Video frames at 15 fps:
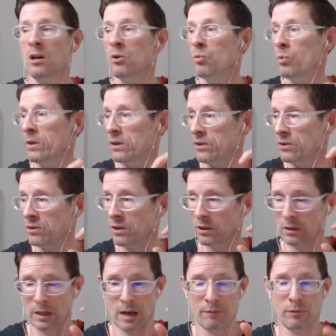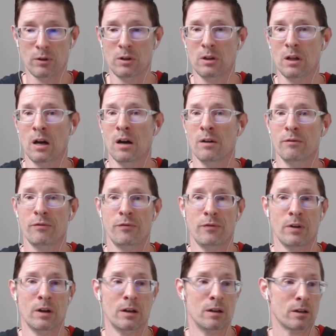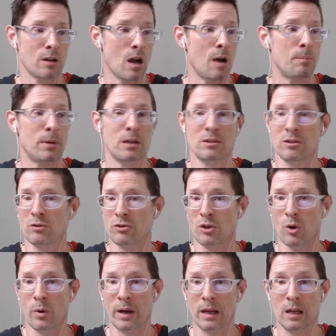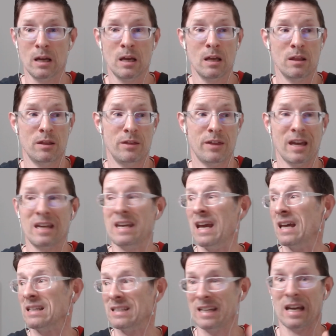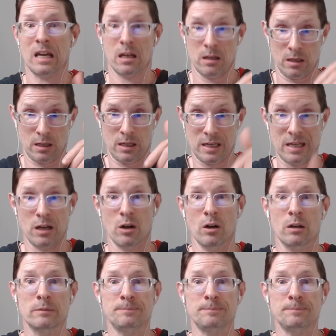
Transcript: with the level of competence they're showing, they can't stay here.